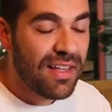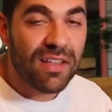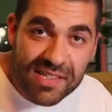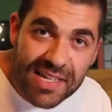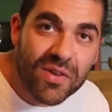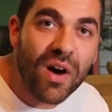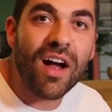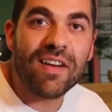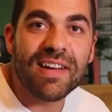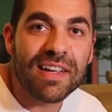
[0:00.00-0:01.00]
continue
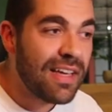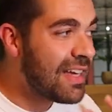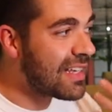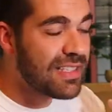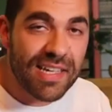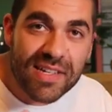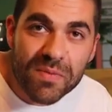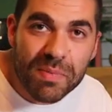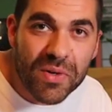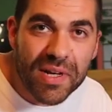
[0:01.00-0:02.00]
hiring,
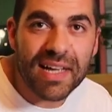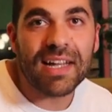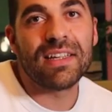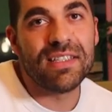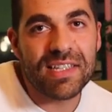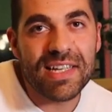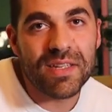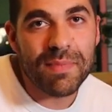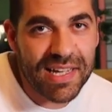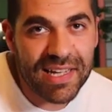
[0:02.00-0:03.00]
continue building, and
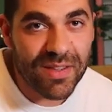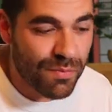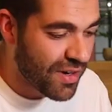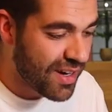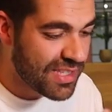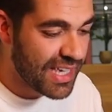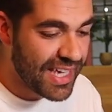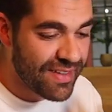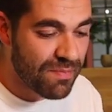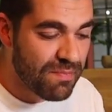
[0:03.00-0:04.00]
continue making the product
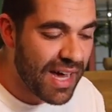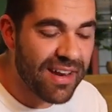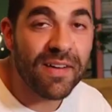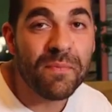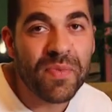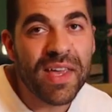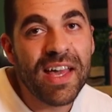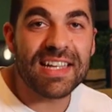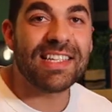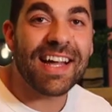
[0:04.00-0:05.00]
even better.
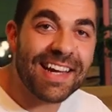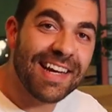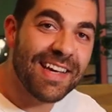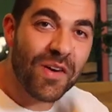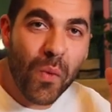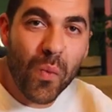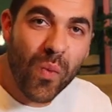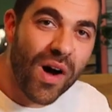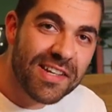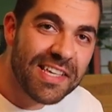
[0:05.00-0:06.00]
And exactly
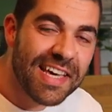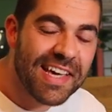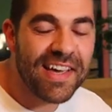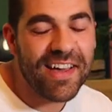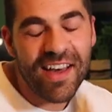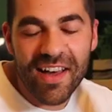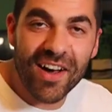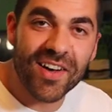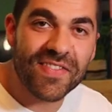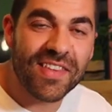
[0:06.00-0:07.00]
1 year
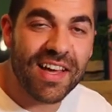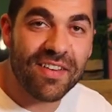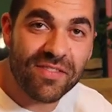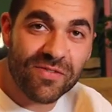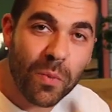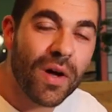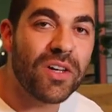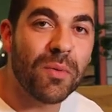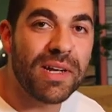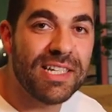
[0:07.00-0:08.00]
after that Y
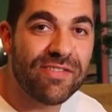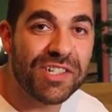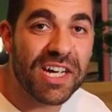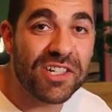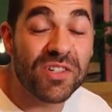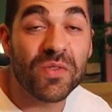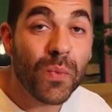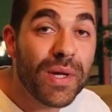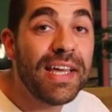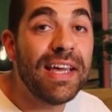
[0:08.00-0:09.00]
Combinator rejection,
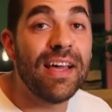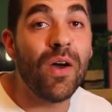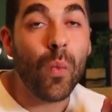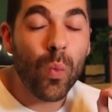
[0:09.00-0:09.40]
we hit